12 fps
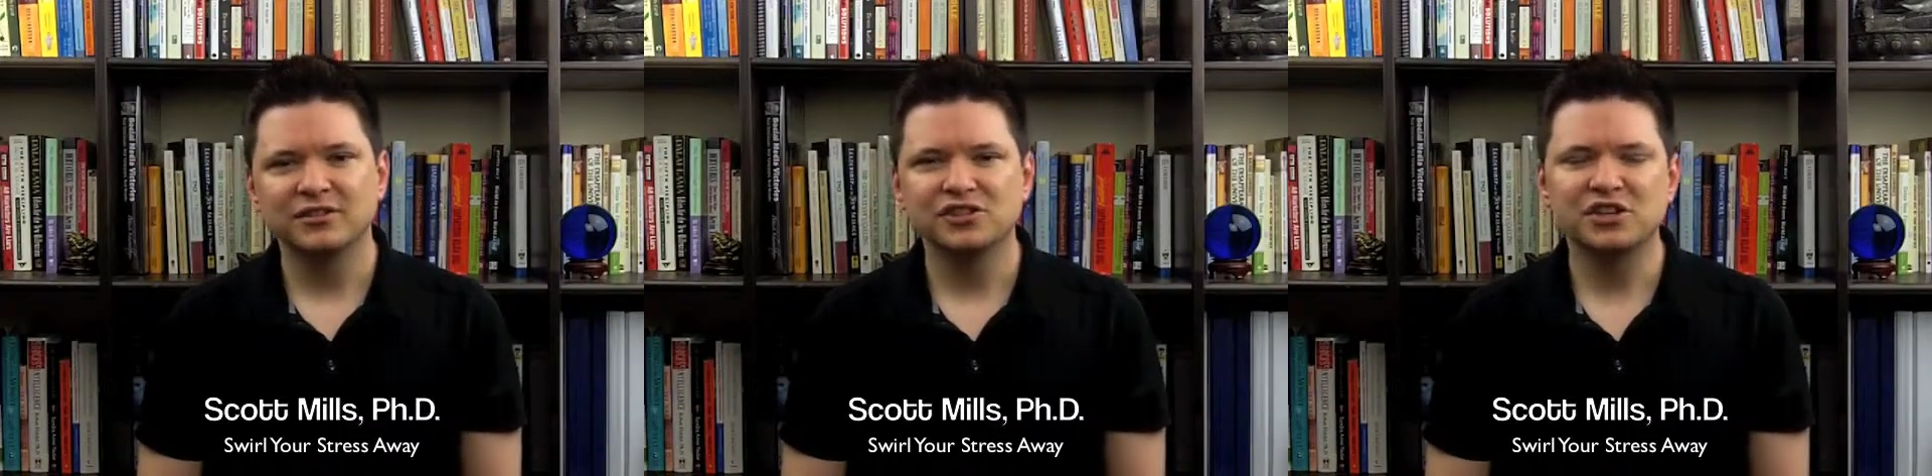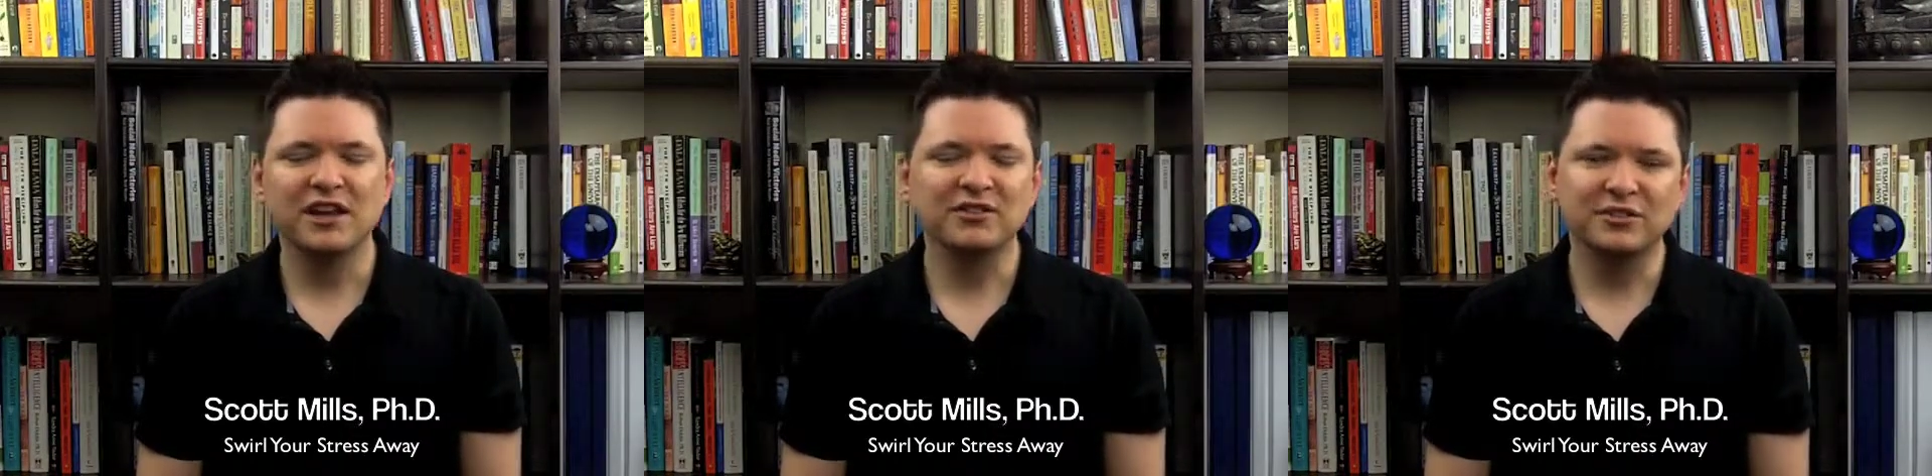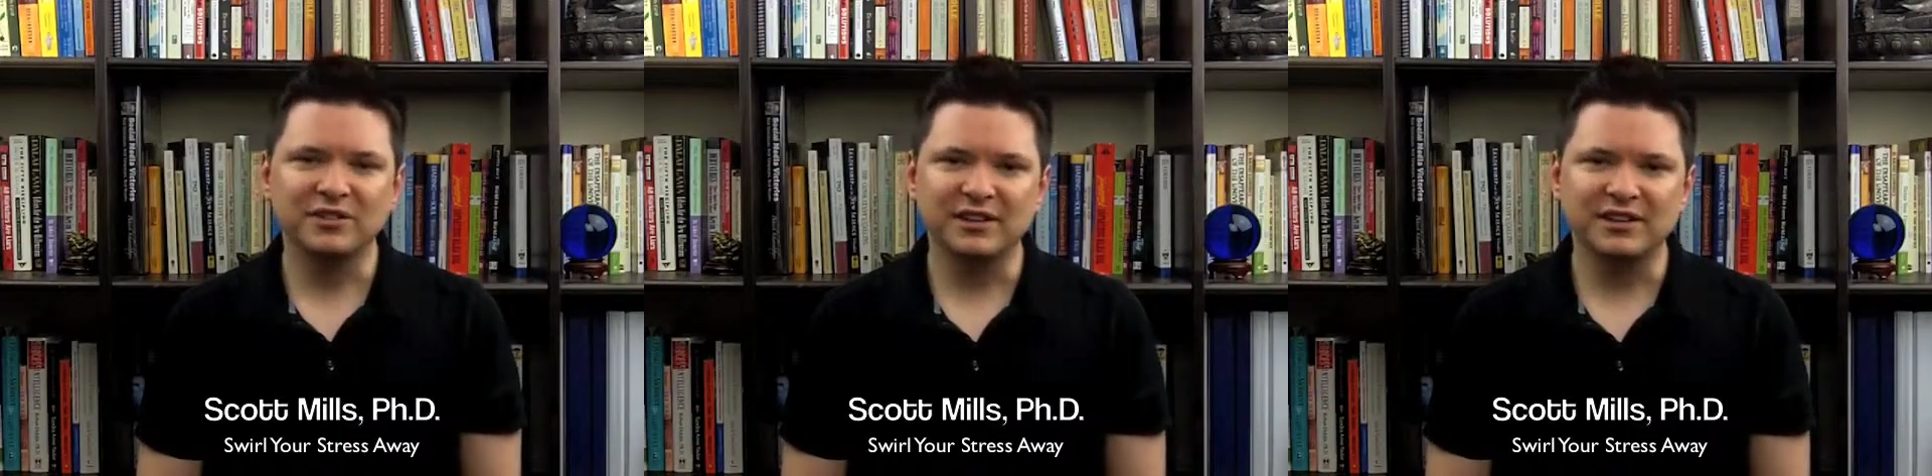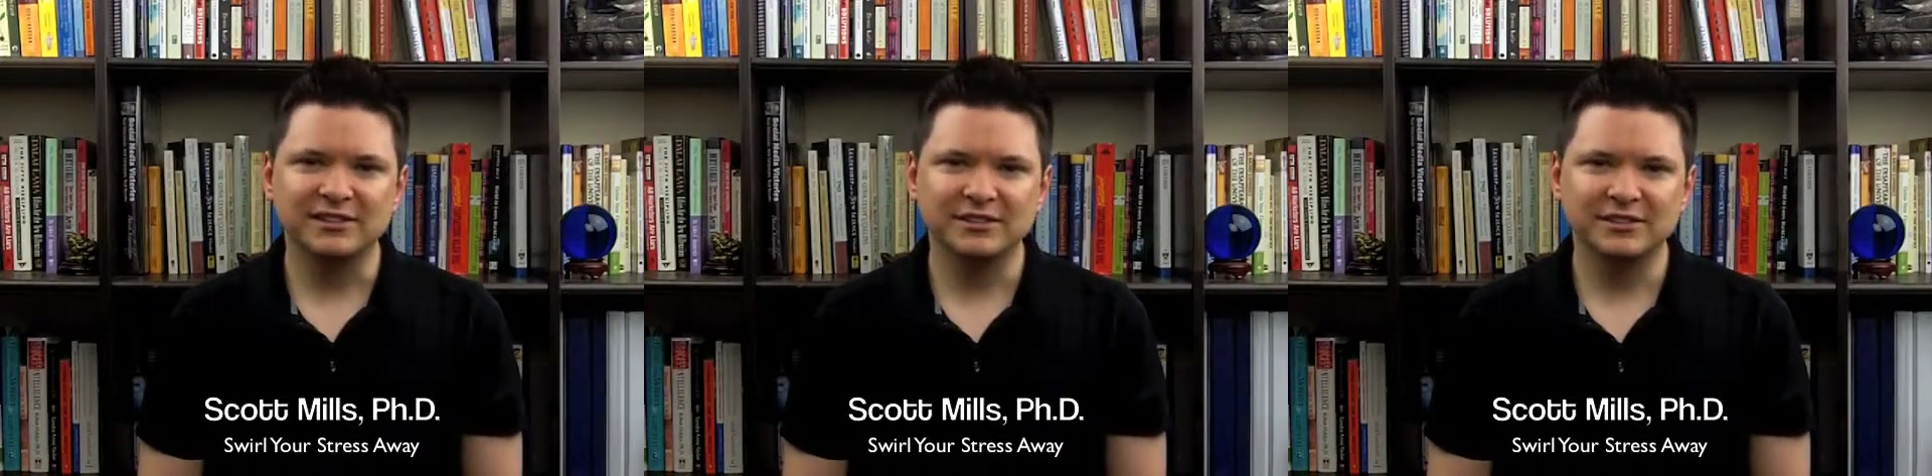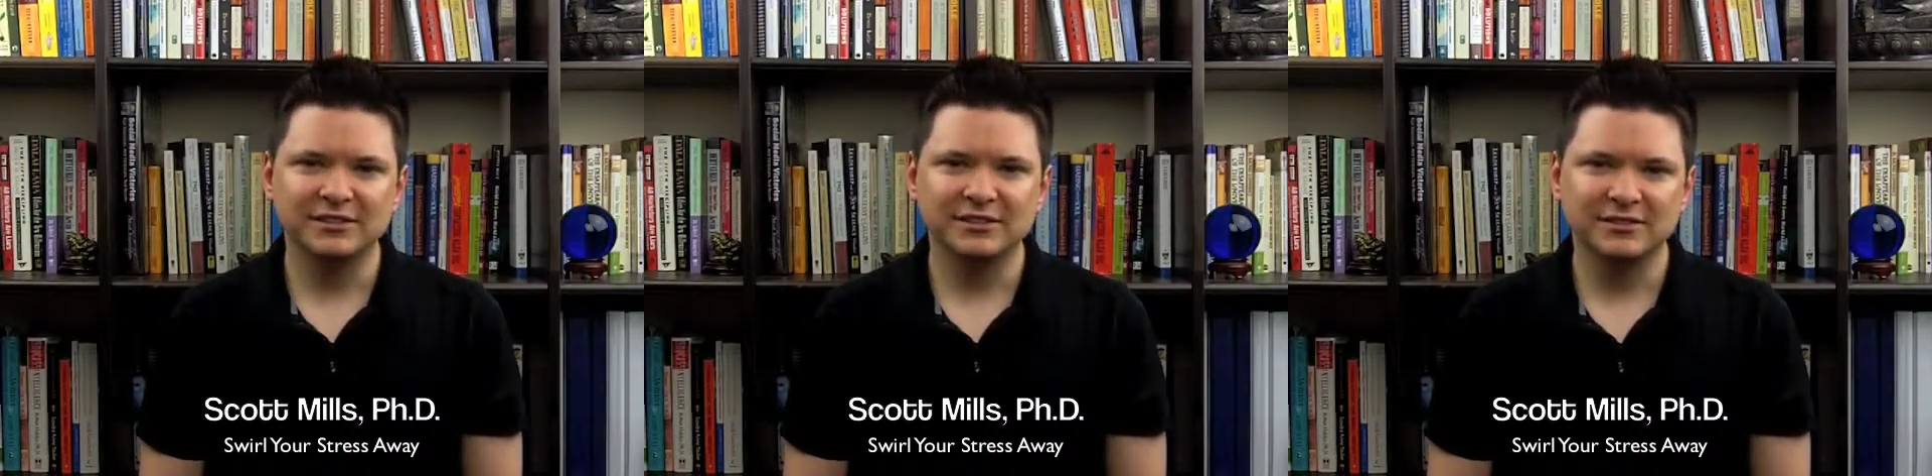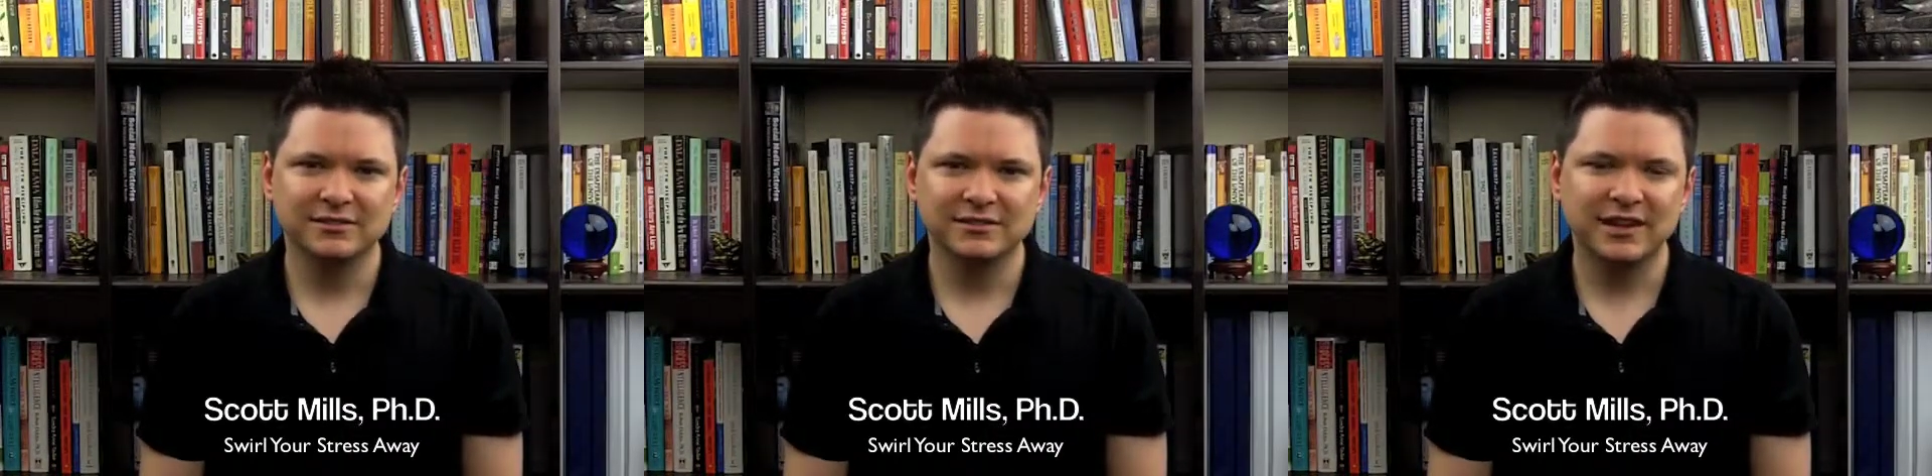gentleness,
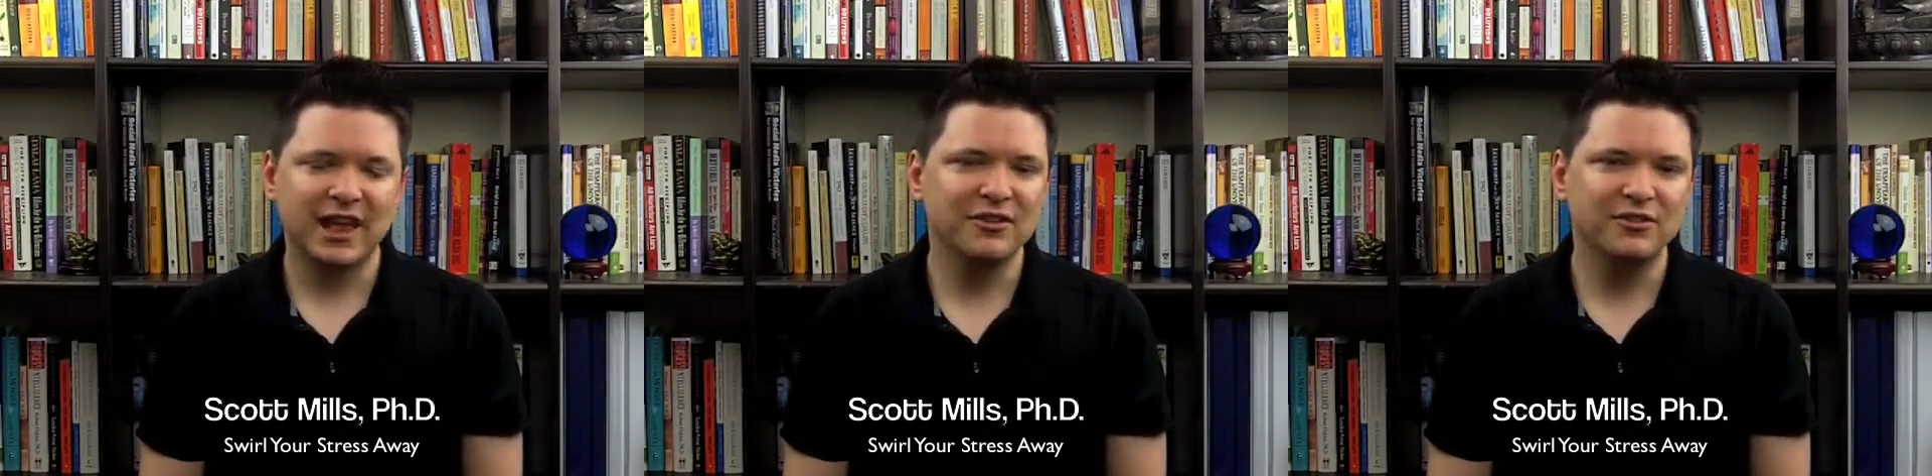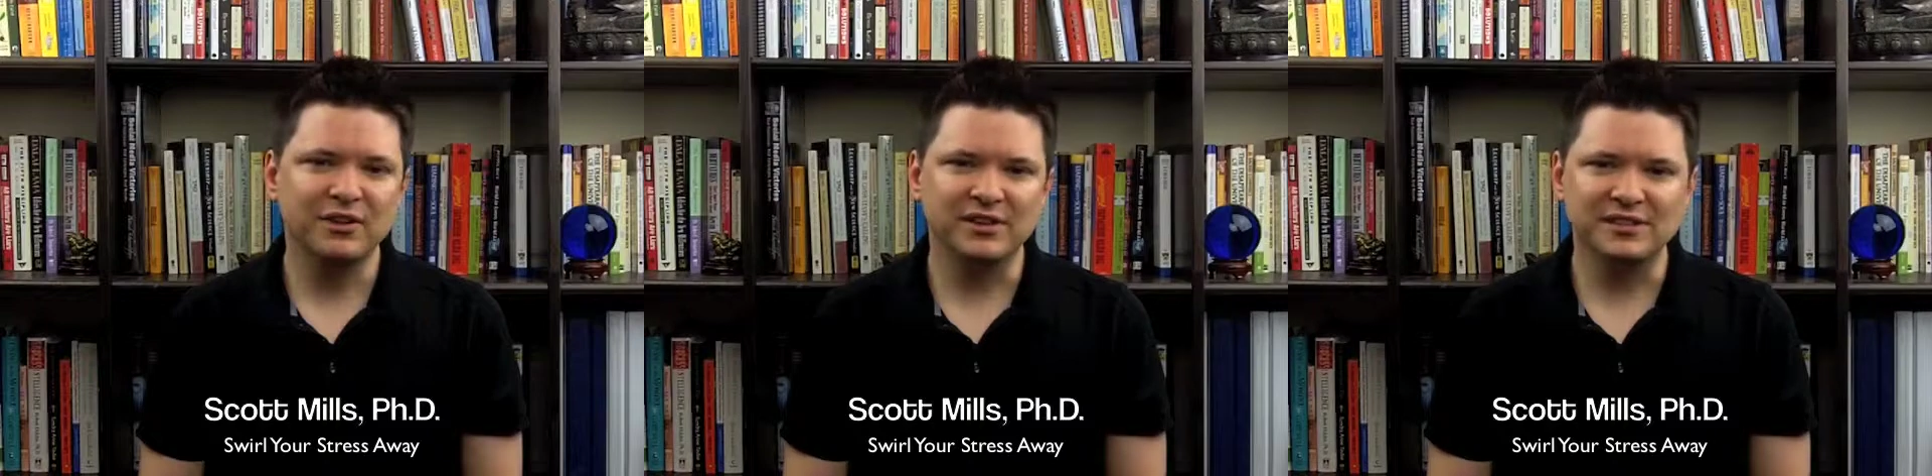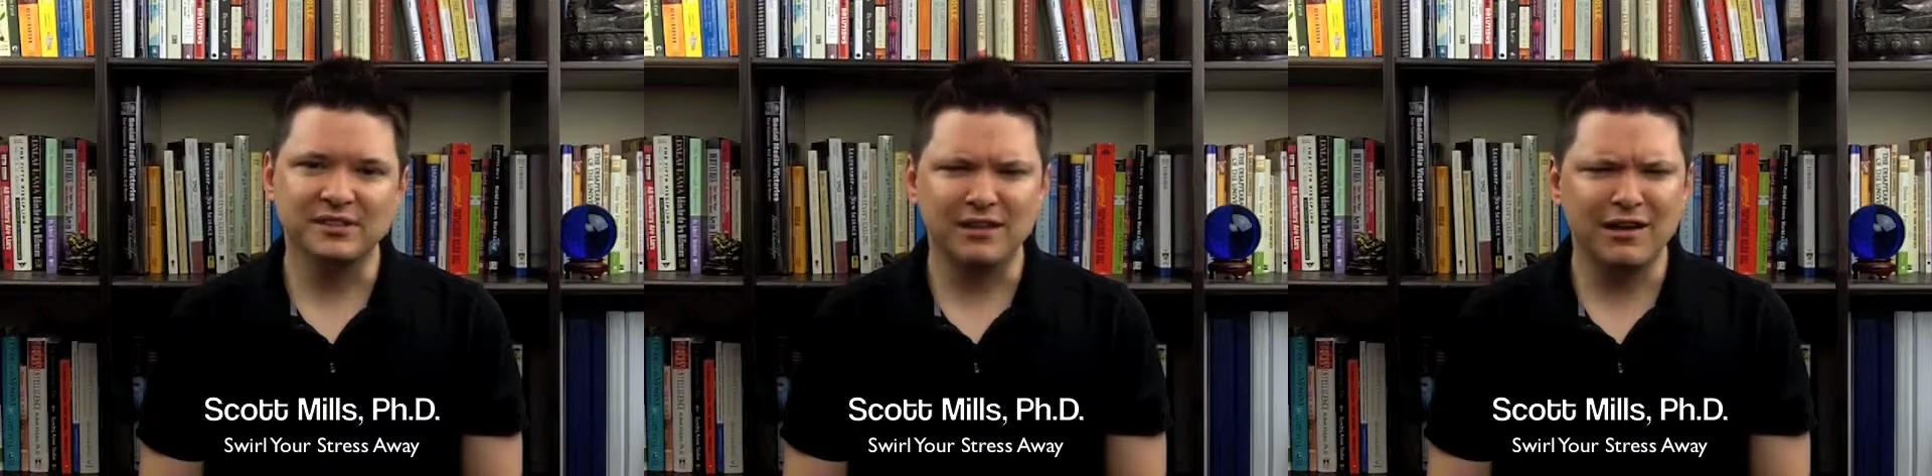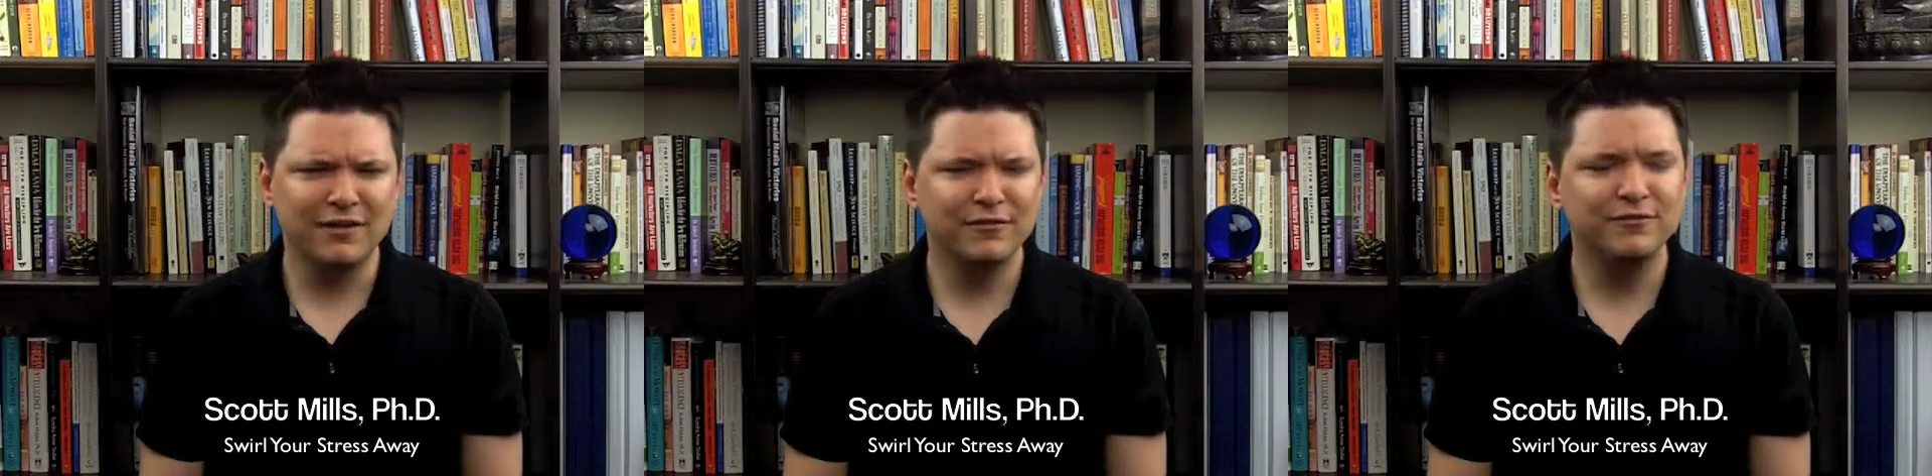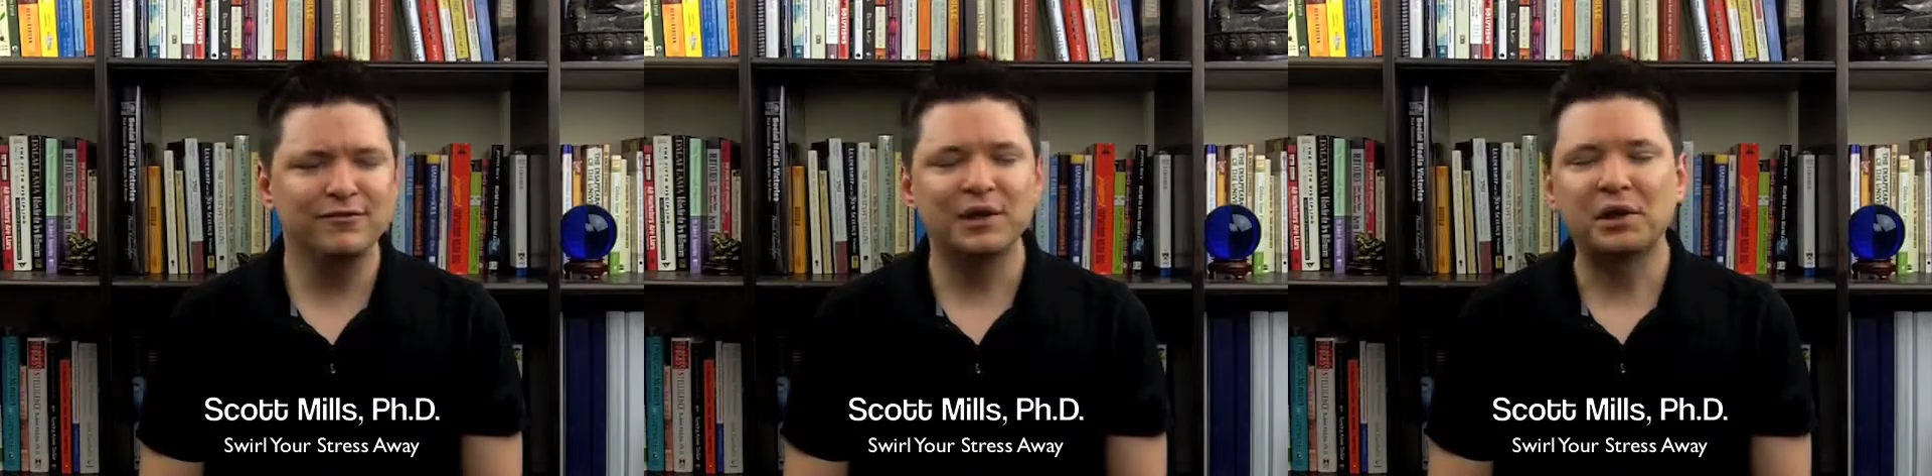tenderness, love,